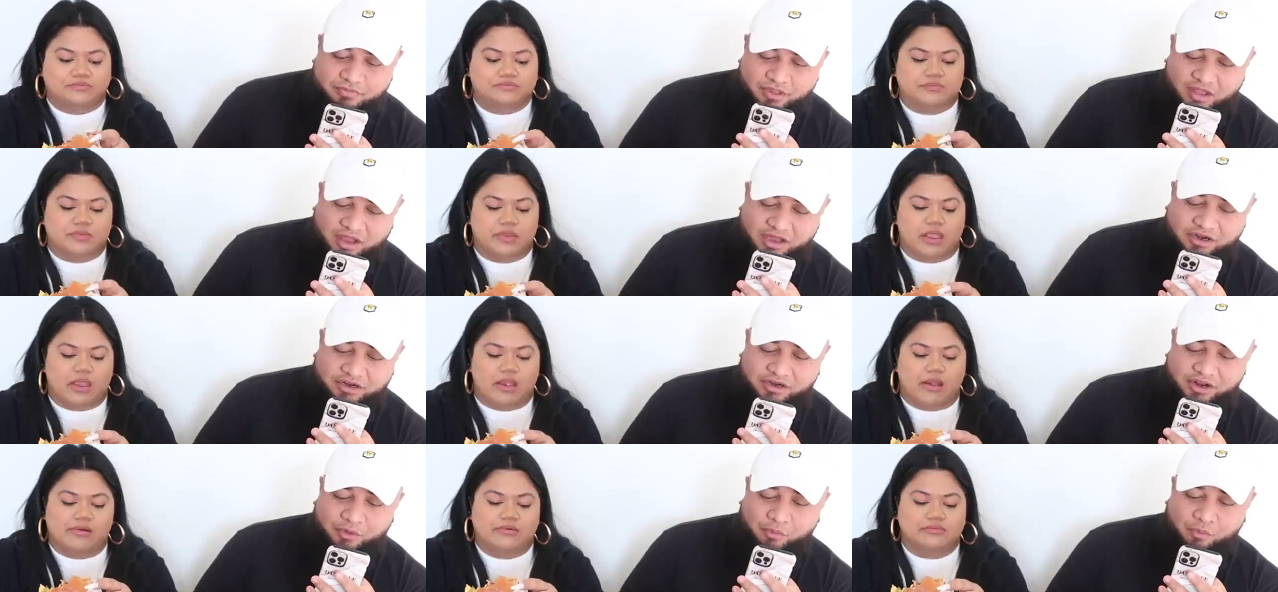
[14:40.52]
Speaker 1: I
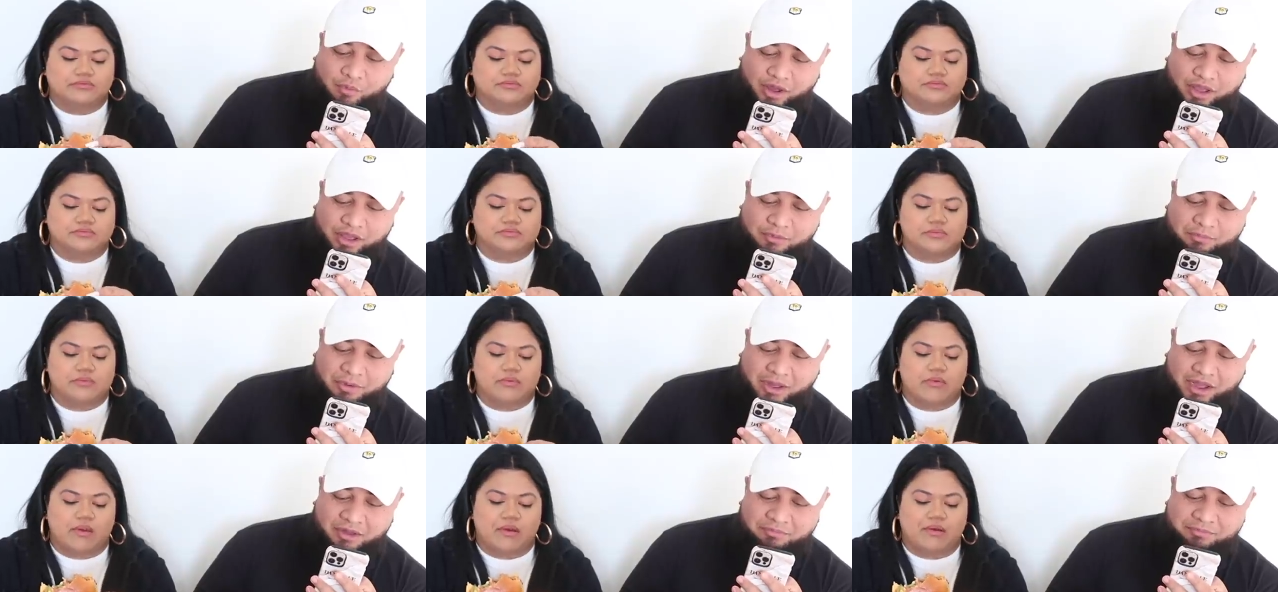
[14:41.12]
don't know why,
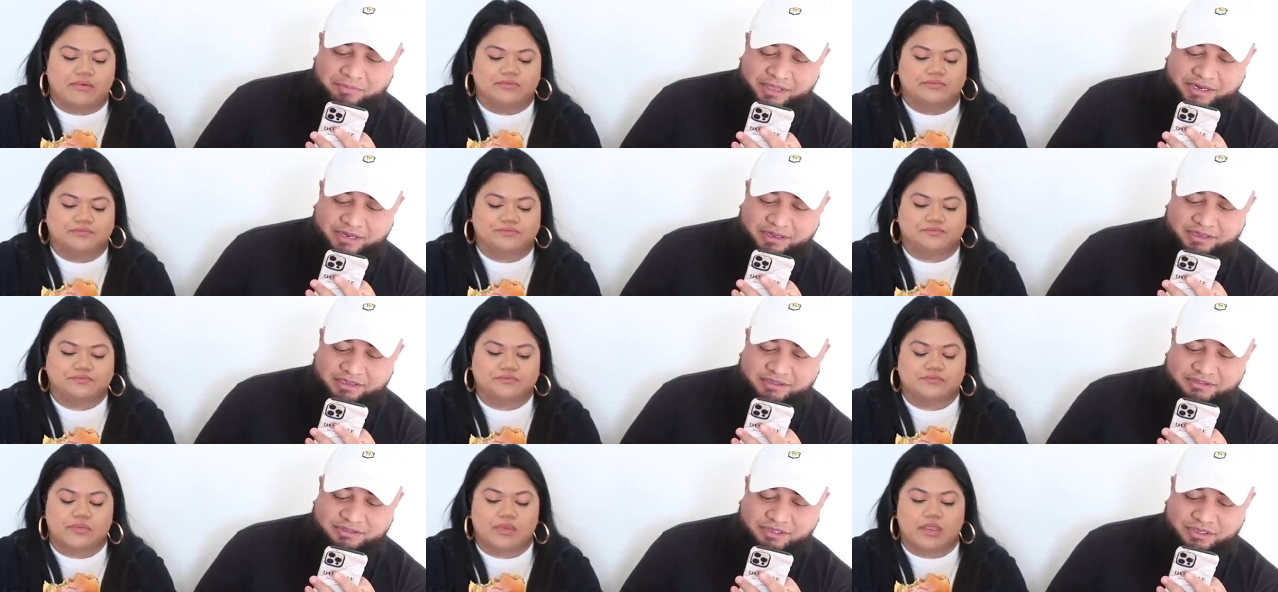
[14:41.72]
but I
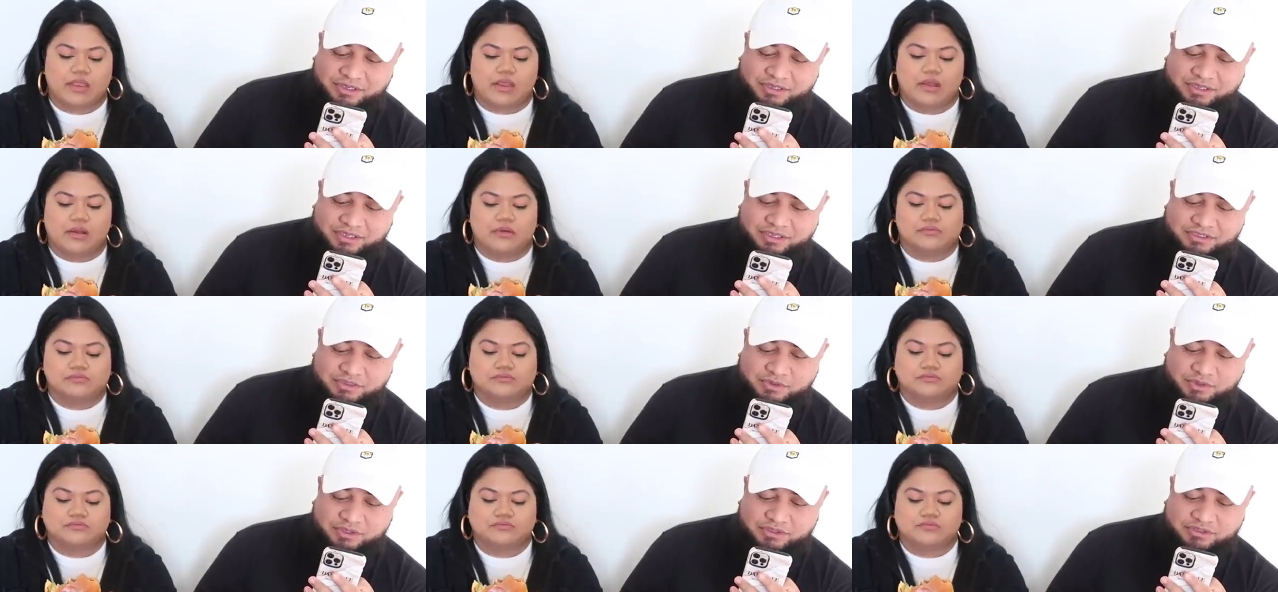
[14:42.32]
immediately turned
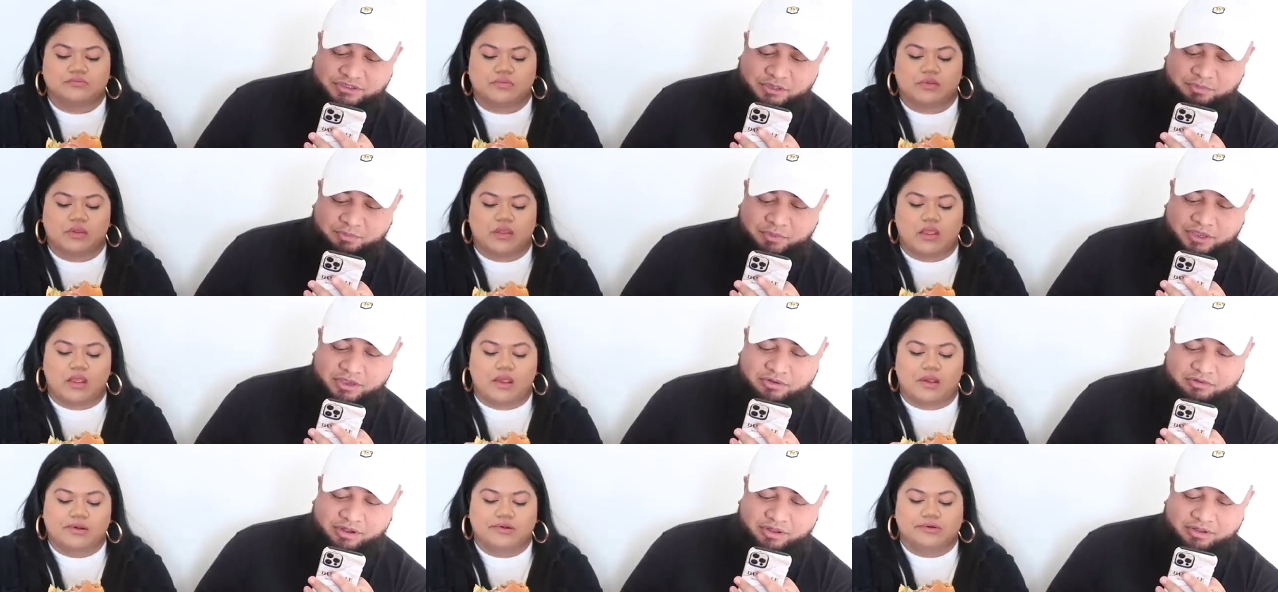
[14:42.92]
into a
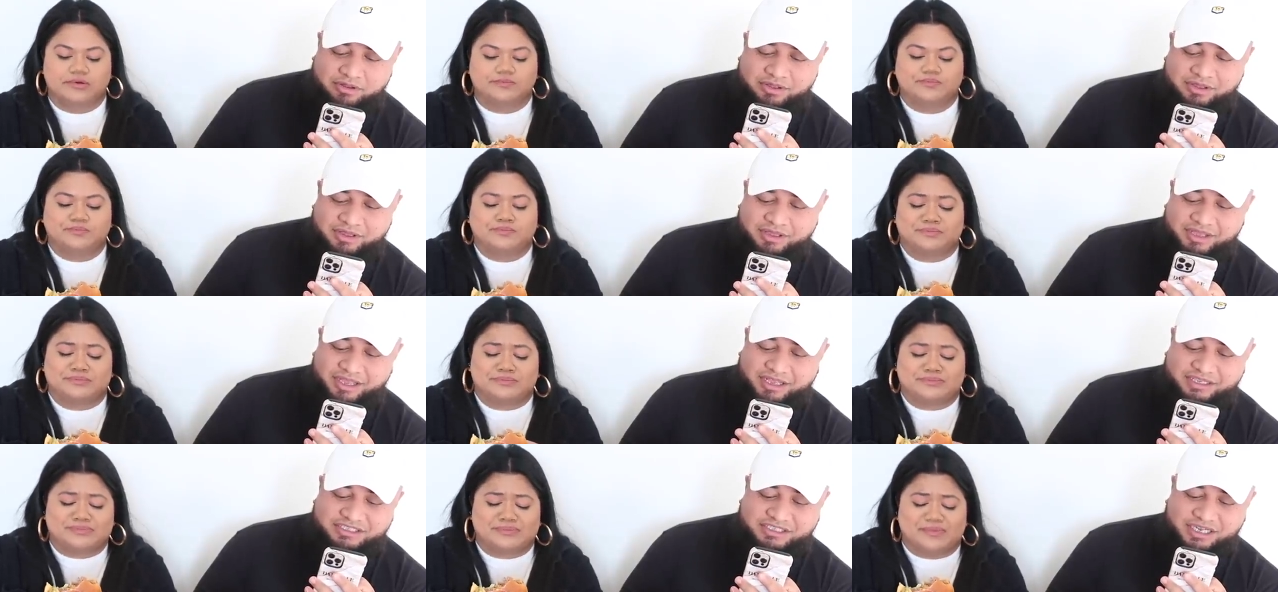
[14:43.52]
superhero
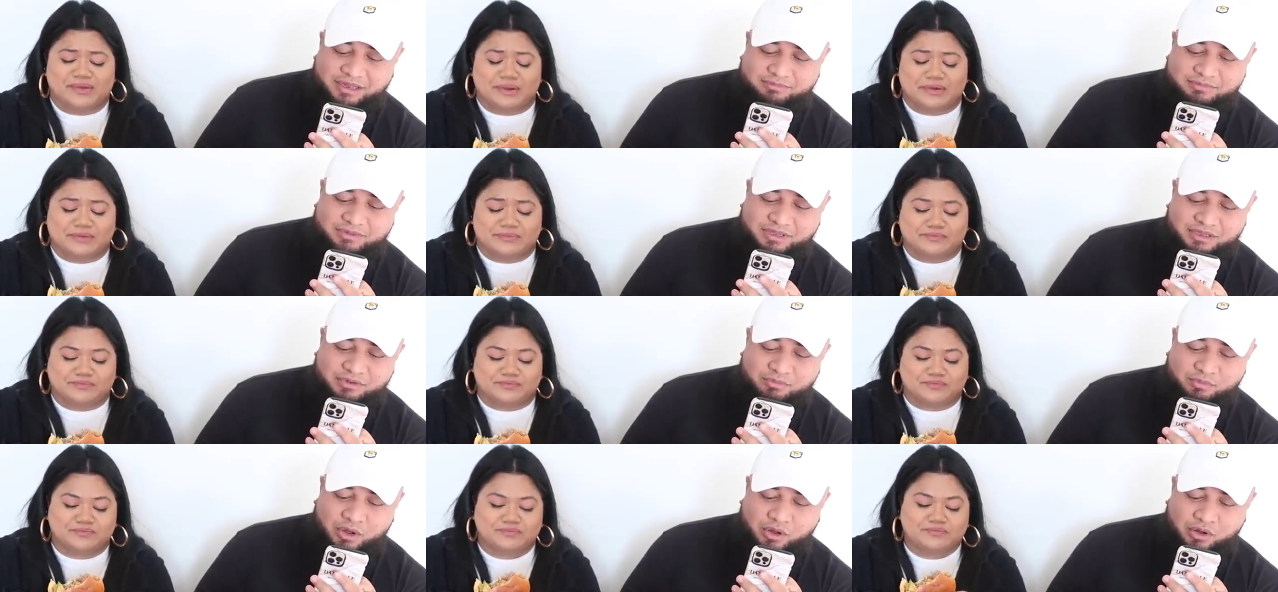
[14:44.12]
and jumped
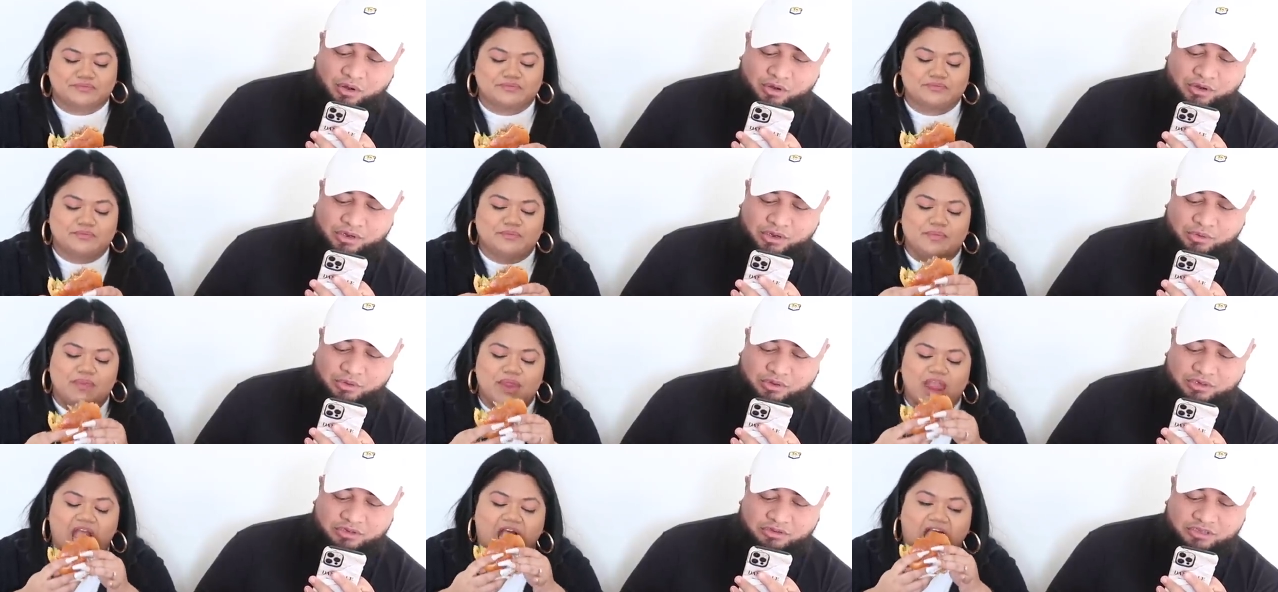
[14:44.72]
in while
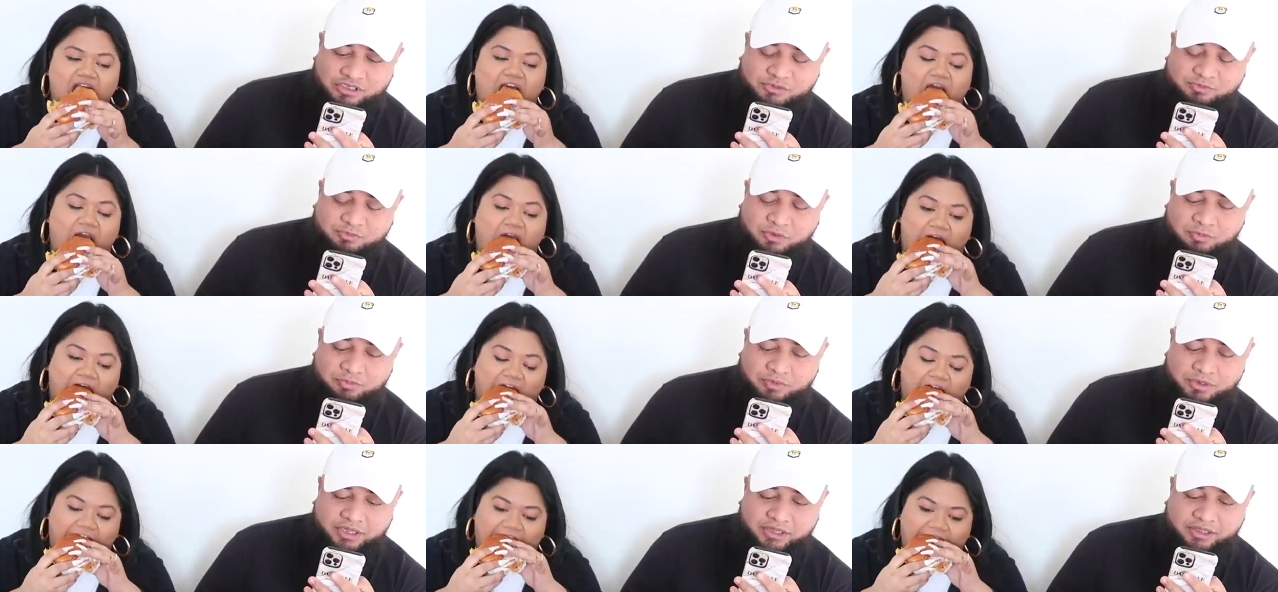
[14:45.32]
holding all the lost
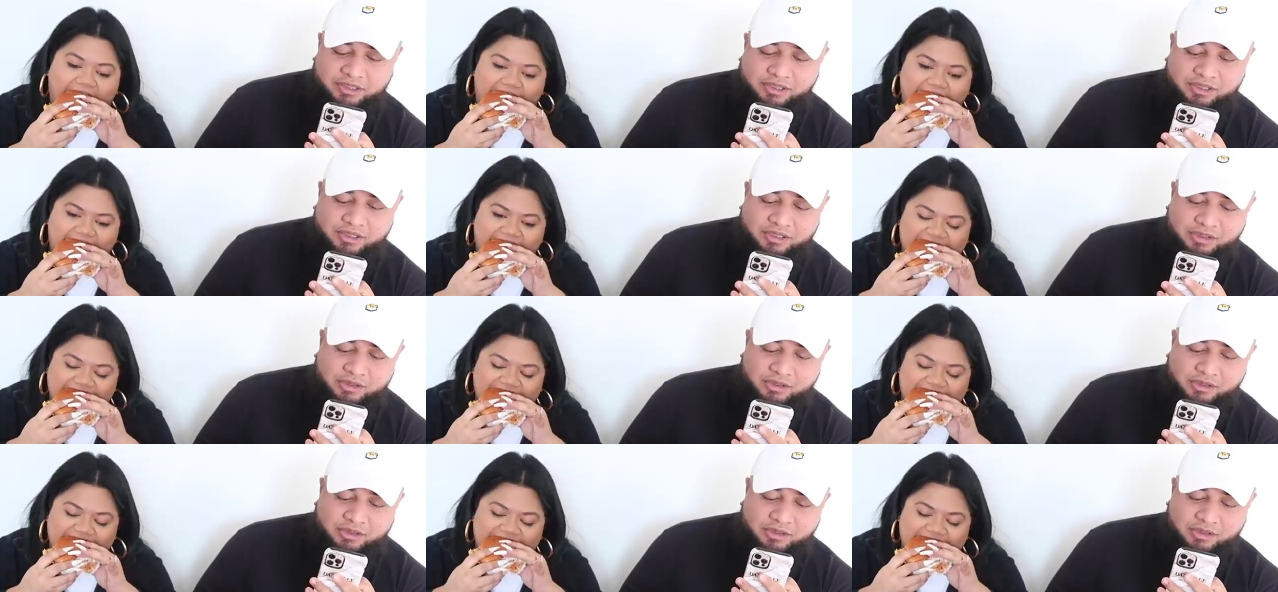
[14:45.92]
property.